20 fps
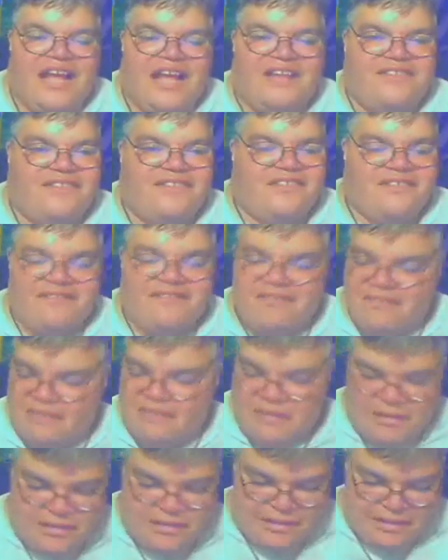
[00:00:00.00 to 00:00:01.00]
It's
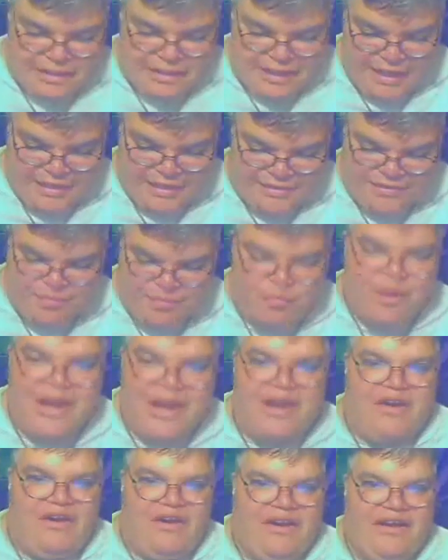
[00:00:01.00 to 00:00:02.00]

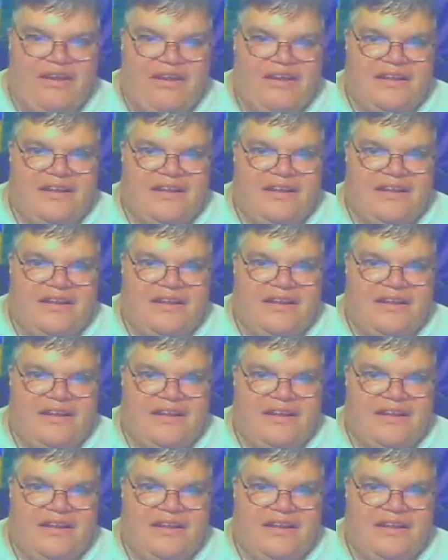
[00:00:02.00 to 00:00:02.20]
weird.